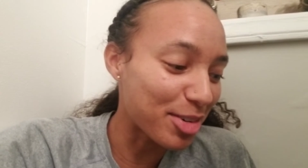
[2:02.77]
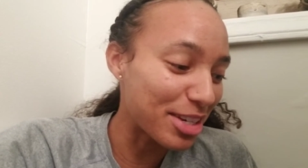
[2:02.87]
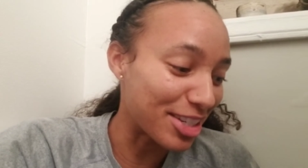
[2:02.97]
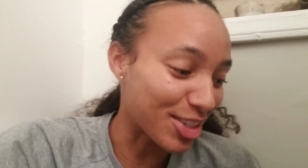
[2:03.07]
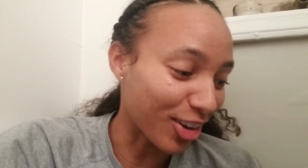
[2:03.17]
on
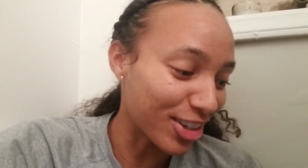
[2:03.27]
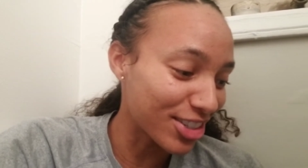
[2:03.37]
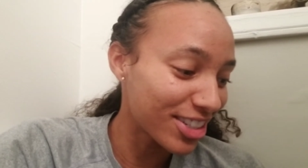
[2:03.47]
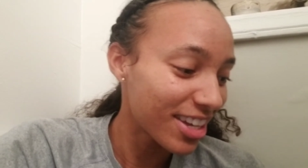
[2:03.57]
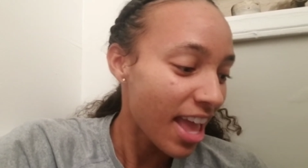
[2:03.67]
a
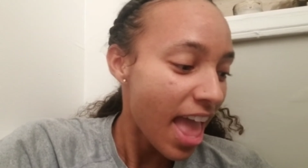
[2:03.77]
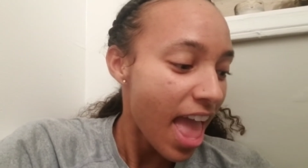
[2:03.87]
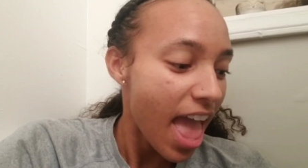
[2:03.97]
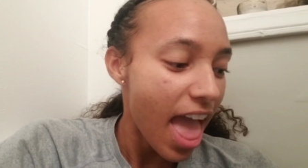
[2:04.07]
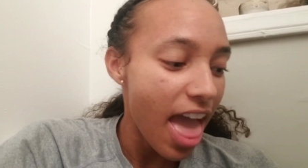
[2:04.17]
charger.
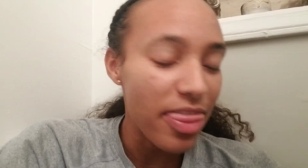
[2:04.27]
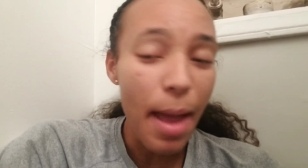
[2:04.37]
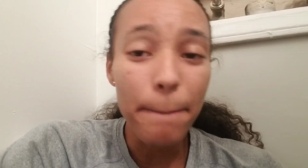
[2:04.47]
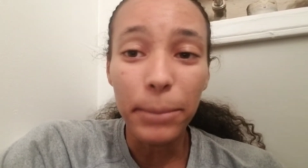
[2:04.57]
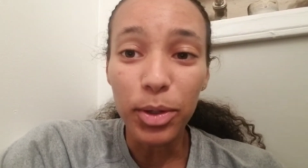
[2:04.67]
And
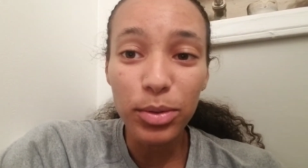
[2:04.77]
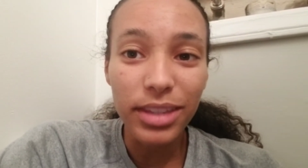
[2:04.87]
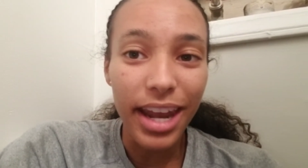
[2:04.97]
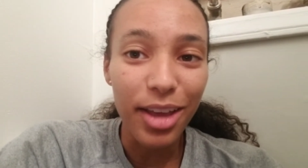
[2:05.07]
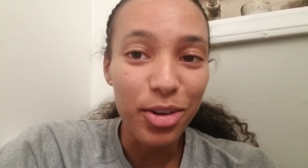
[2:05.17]
that bolt
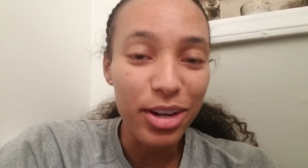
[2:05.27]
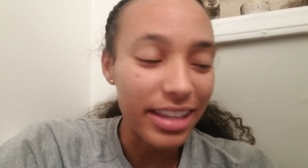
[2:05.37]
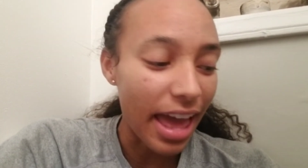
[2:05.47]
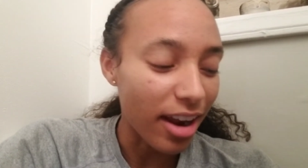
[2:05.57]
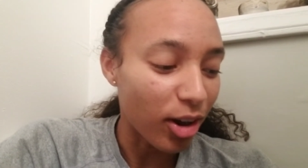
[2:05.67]
that I couldn't
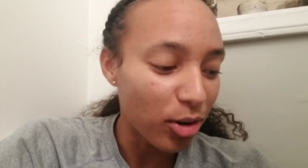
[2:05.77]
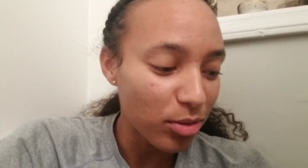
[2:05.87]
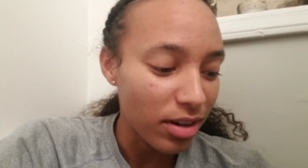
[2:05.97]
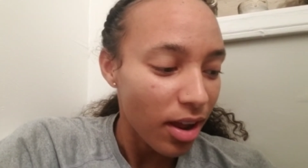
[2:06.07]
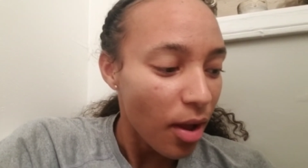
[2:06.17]
get out,
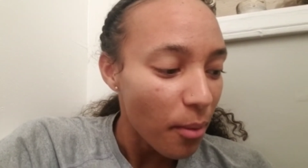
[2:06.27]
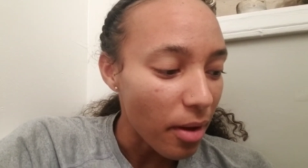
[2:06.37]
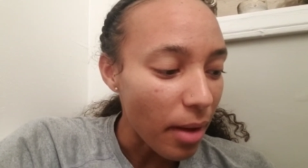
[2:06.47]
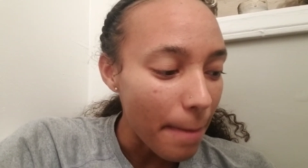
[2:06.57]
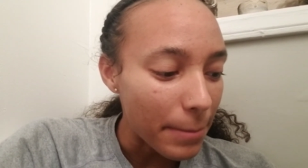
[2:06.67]
uh,
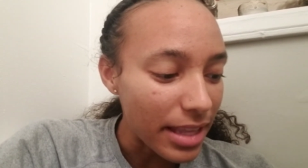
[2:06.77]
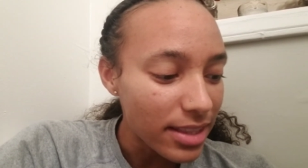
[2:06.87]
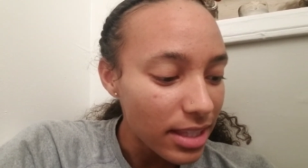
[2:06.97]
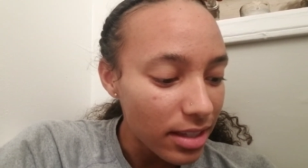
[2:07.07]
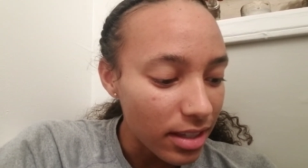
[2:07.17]
I bent
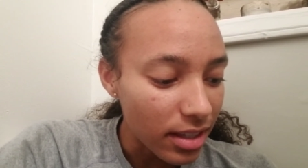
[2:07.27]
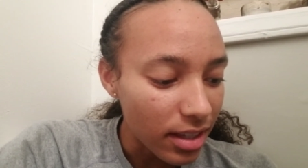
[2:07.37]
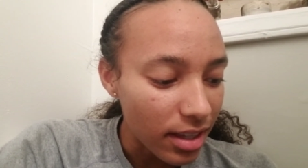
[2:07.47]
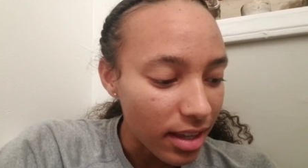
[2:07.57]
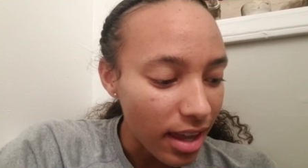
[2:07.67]
the,
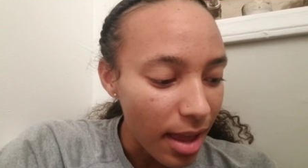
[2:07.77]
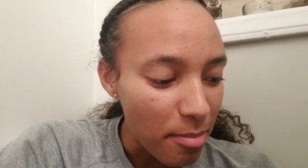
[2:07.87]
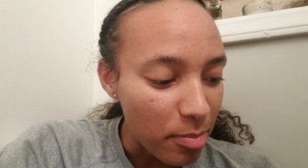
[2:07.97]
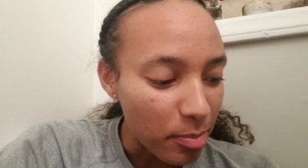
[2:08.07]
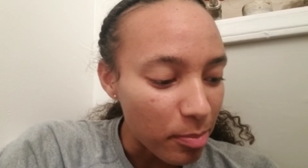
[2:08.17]

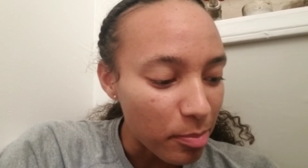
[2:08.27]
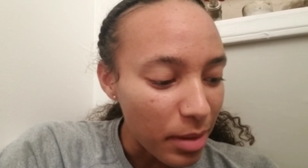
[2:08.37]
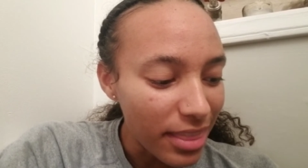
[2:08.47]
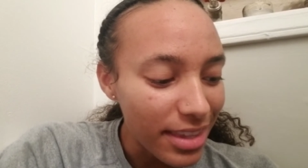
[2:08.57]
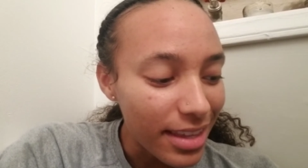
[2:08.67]
I
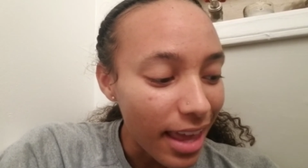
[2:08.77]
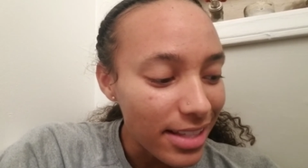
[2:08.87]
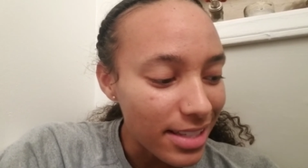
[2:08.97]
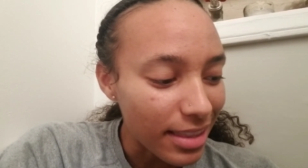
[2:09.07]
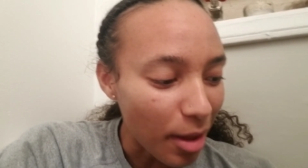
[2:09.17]
bent the
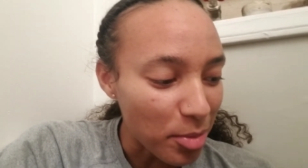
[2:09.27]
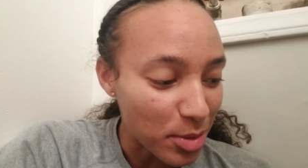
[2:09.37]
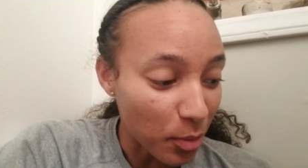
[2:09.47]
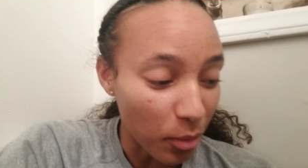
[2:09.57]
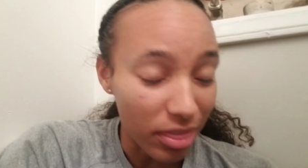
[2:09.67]
casing that
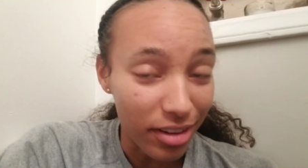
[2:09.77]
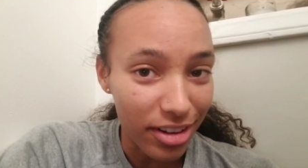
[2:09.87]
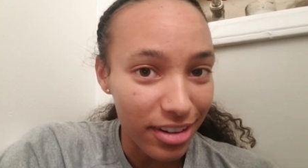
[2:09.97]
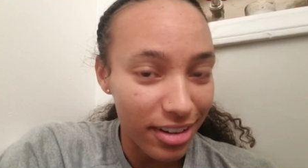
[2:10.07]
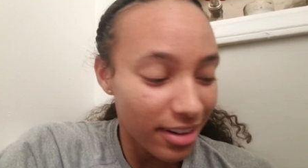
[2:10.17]
was on
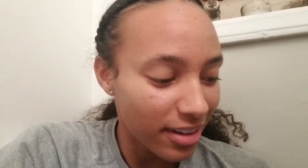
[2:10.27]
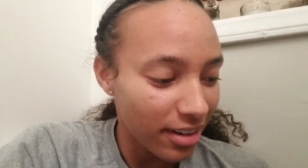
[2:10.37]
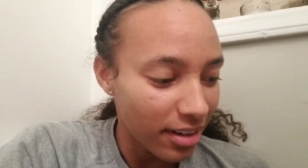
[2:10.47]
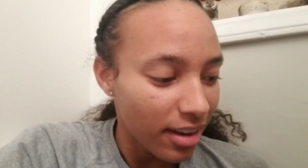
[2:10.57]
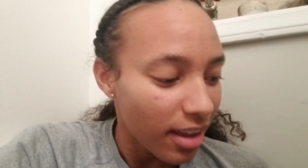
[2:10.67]
it.
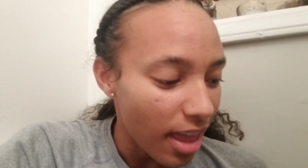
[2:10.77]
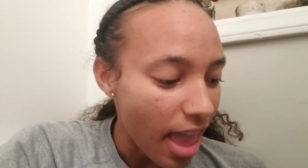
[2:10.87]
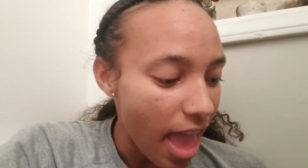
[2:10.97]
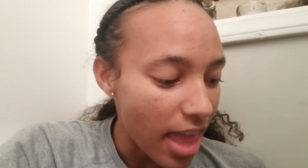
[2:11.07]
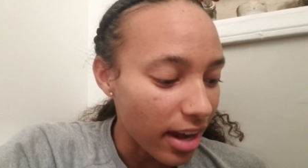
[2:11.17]

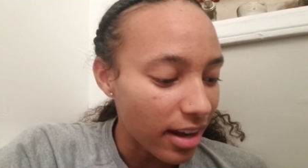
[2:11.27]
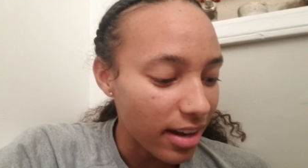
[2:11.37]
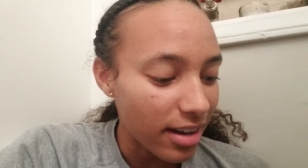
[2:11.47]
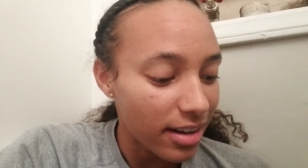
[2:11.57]
And